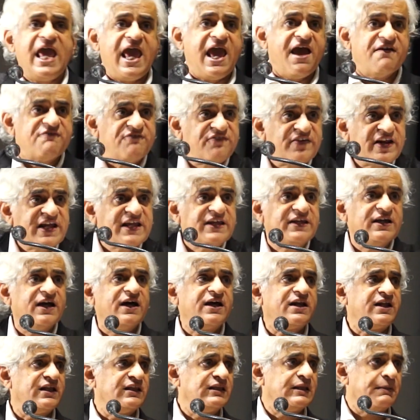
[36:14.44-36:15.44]
Every
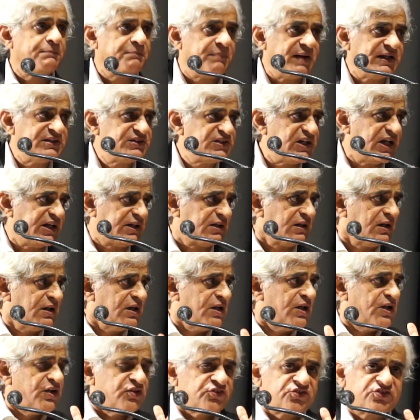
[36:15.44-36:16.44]
year in the
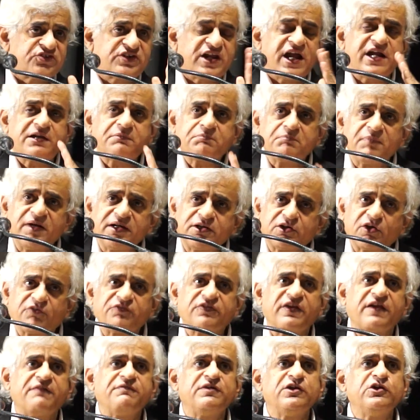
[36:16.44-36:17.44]
budget, statement
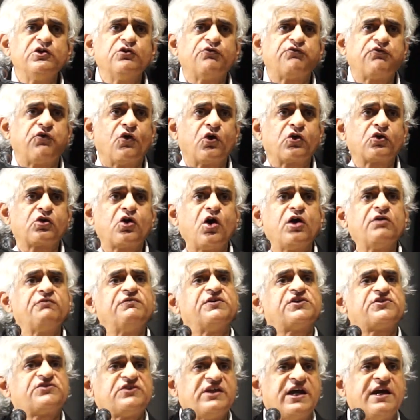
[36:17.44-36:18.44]
of revenue
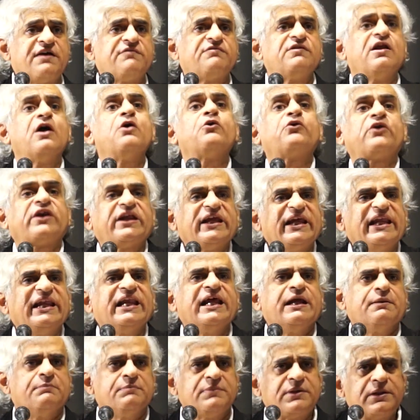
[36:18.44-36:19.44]
4-1, which they have now
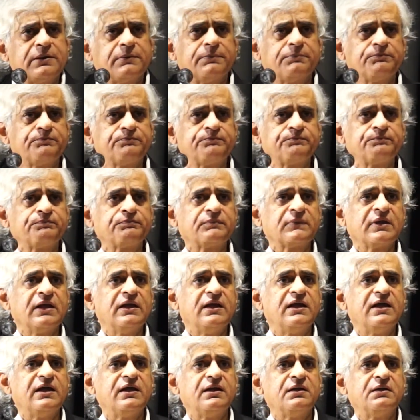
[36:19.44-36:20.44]
renamed.
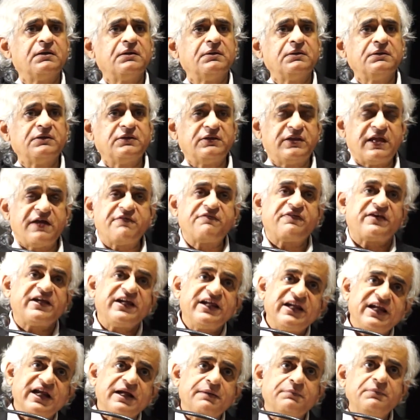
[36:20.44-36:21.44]
They have
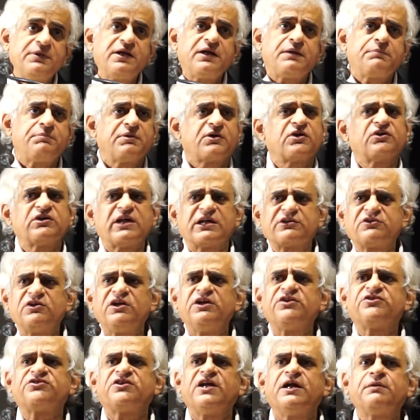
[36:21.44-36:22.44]
renamed it because
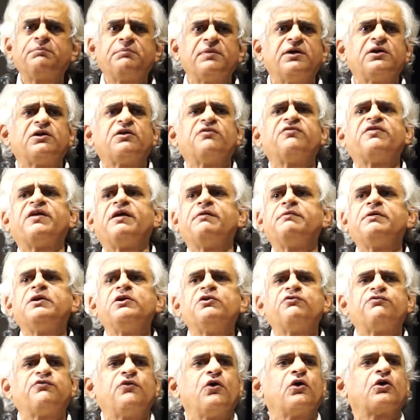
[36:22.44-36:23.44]
actually statement of
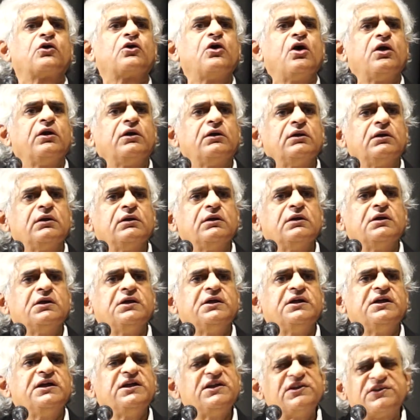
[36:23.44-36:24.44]
revenue
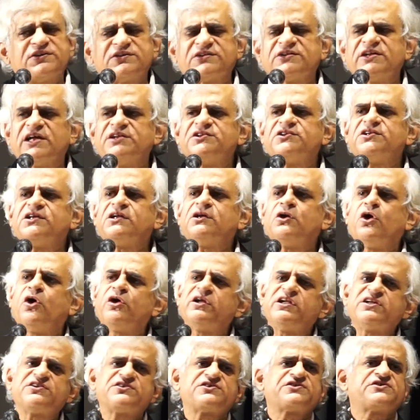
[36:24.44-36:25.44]
4-1 is such an
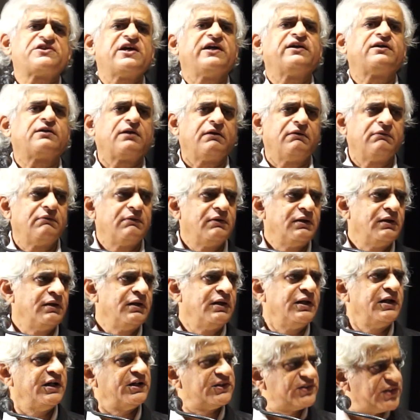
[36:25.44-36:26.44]
honest title.
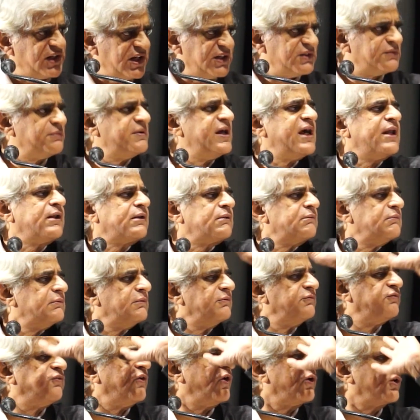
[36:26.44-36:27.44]
It says we
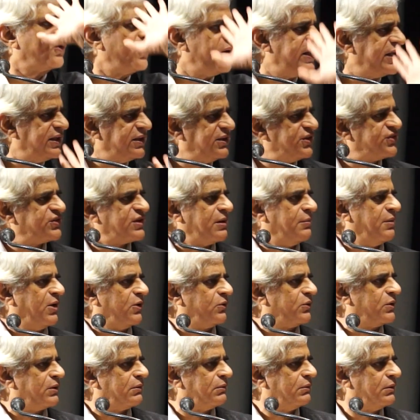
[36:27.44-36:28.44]
are foregoing this
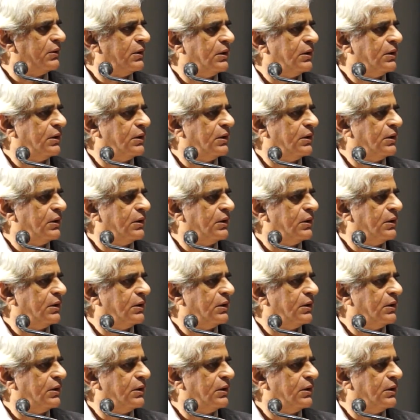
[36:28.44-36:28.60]
amount.